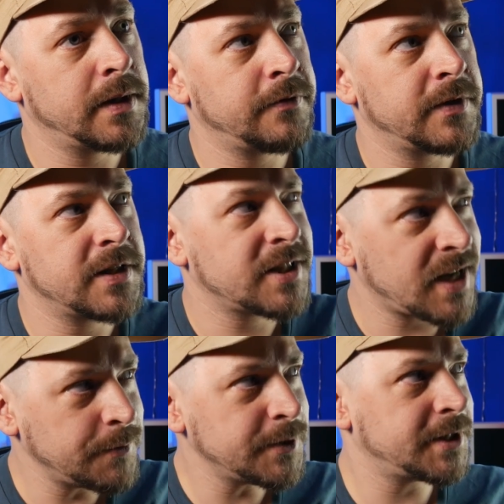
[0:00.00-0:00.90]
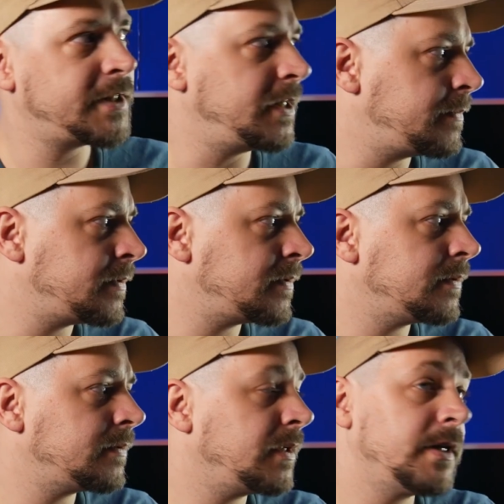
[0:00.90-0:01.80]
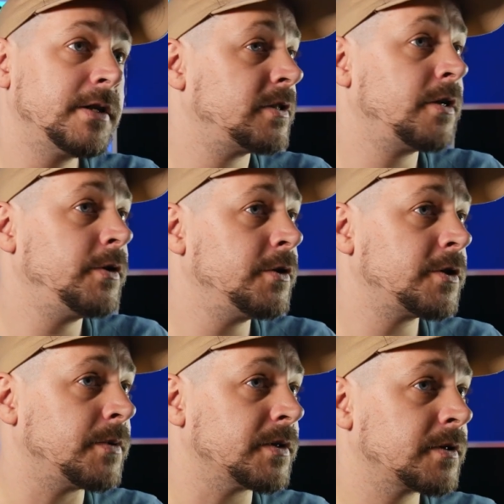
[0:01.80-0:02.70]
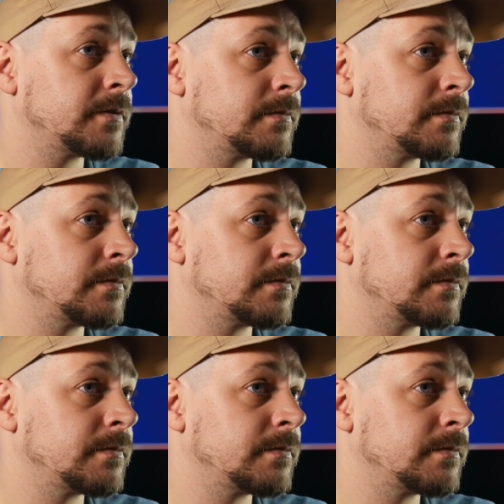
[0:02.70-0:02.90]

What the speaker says: if it sounds cheap, then it's no use to us.